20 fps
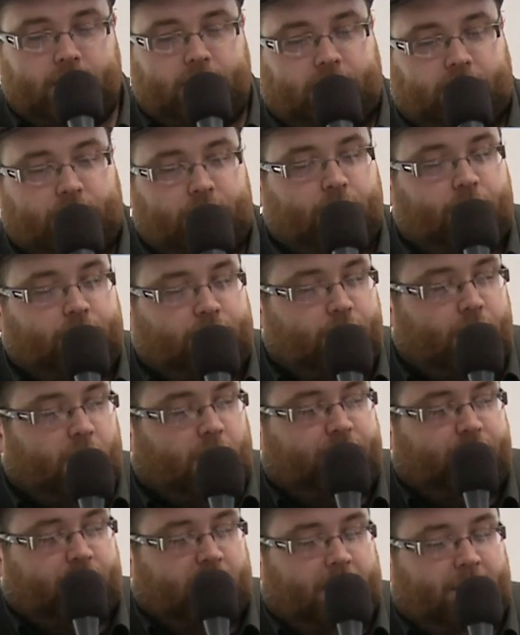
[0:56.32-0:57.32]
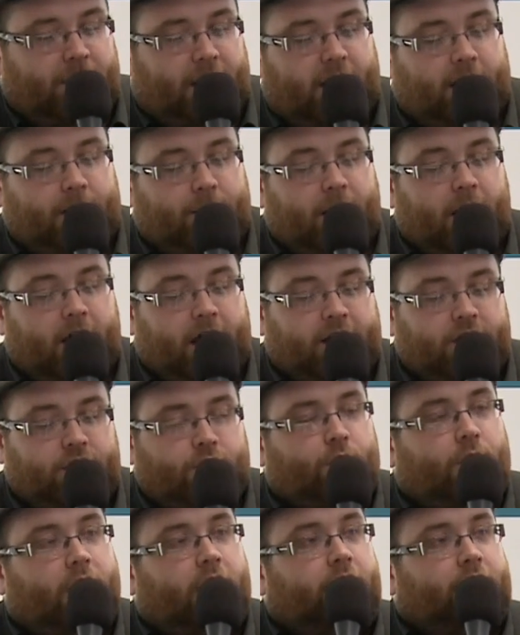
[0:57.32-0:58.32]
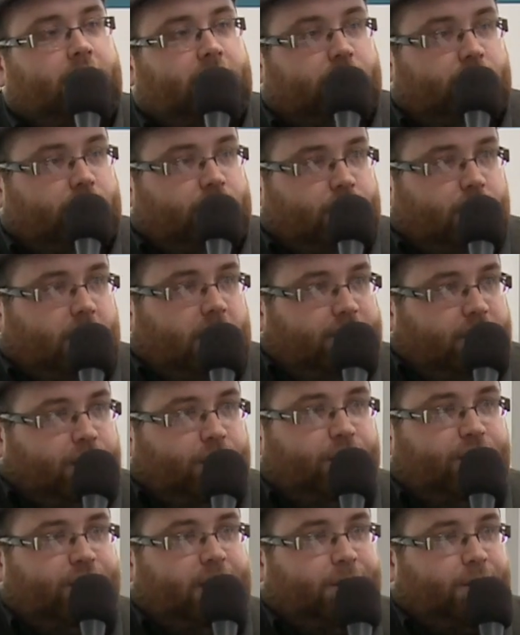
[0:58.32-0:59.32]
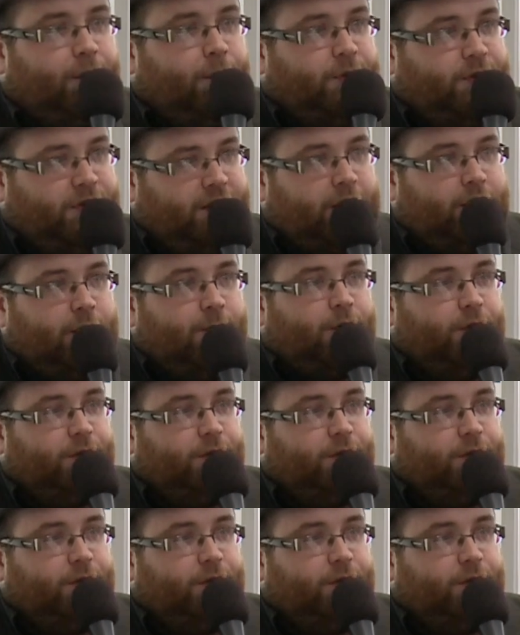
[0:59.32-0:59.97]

you work for IBM and you were in the jury for the startup